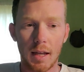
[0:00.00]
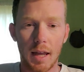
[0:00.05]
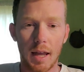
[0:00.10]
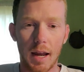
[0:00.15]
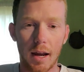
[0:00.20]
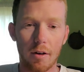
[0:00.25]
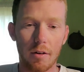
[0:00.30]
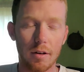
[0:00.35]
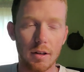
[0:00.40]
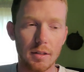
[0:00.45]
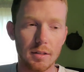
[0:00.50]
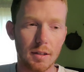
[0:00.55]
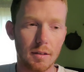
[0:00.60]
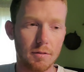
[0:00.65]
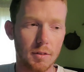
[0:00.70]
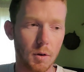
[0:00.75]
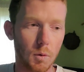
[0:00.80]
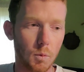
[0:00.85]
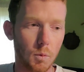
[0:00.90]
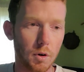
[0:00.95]
areas
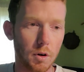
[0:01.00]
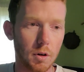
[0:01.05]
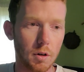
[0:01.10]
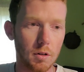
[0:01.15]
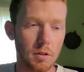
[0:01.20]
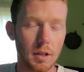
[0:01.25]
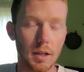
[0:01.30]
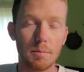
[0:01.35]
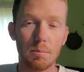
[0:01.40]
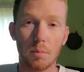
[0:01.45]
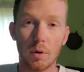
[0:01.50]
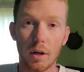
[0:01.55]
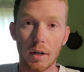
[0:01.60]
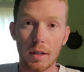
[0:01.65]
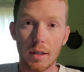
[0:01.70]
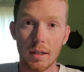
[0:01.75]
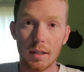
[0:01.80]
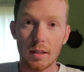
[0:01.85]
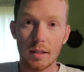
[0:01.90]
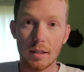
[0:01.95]
of the world and
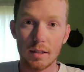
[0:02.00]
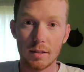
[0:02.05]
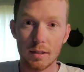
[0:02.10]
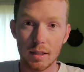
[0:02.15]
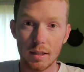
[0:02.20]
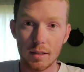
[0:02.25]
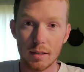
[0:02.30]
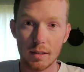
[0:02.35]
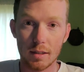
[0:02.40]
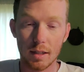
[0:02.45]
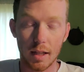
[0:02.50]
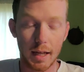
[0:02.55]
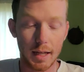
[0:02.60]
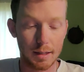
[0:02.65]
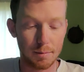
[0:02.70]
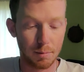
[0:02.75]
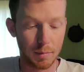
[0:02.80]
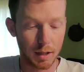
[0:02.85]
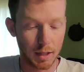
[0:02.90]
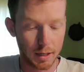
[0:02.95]
bringing diseases
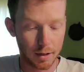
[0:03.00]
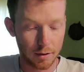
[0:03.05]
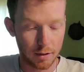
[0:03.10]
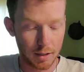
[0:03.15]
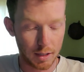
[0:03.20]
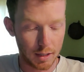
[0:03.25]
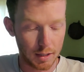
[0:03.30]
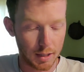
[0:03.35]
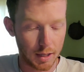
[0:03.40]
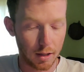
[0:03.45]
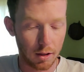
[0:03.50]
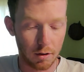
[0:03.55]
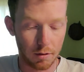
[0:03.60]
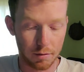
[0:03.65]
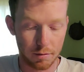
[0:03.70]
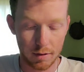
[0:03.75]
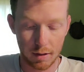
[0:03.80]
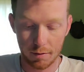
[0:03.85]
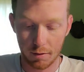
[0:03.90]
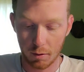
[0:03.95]
like malaria and yellow
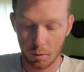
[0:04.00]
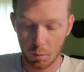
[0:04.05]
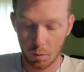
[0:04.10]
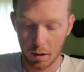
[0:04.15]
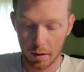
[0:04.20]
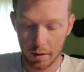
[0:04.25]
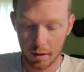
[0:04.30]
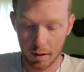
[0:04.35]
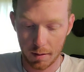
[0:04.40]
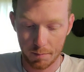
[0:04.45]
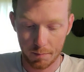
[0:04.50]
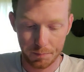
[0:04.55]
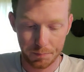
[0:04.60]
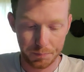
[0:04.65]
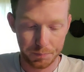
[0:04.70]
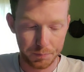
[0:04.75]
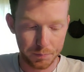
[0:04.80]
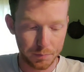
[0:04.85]
fever with them,